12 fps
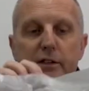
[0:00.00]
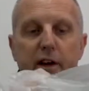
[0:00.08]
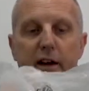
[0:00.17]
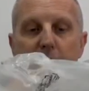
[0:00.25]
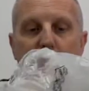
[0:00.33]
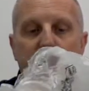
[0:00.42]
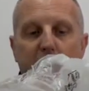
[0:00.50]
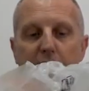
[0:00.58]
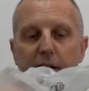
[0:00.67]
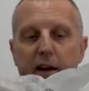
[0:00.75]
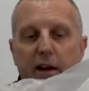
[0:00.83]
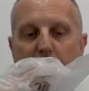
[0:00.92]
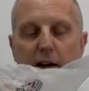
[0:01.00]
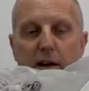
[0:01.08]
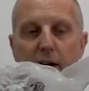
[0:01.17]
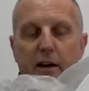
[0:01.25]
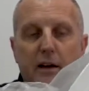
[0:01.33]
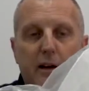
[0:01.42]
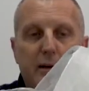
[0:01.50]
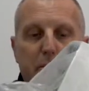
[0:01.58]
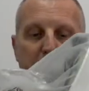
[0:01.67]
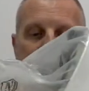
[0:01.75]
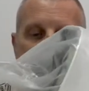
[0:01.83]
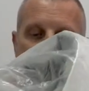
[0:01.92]
Take it out of the
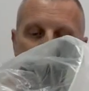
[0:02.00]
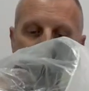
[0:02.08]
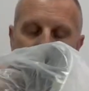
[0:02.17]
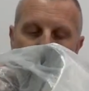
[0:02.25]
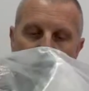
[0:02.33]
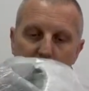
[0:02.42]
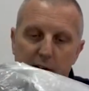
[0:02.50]
plastic there,